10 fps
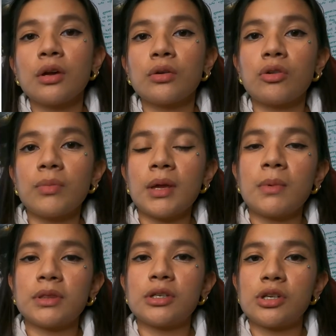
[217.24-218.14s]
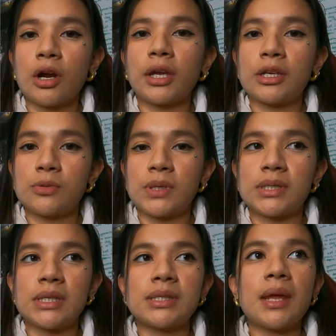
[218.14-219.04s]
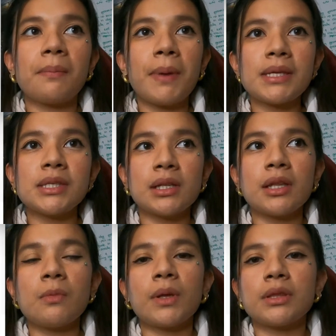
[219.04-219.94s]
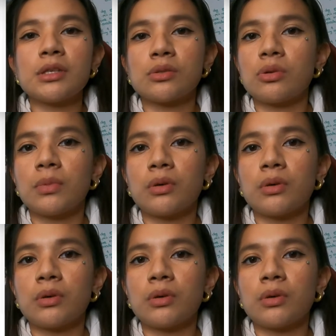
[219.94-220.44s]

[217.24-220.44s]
Grooming with the Dark and Twisties. And basically what this groomer